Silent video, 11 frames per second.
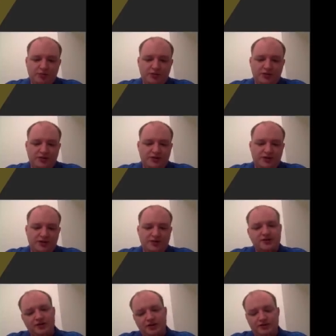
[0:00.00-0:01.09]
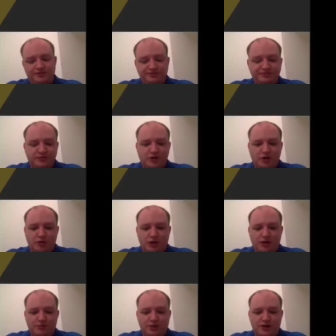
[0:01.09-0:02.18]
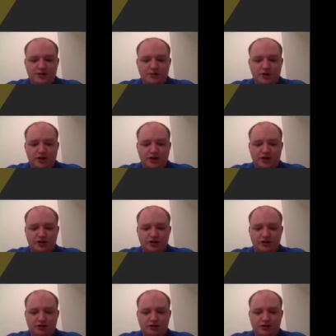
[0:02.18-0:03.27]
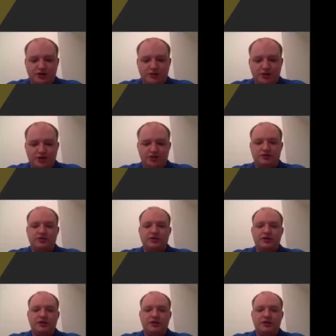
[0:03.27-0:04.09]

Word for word: besides the command bus, which I actually already mentioned?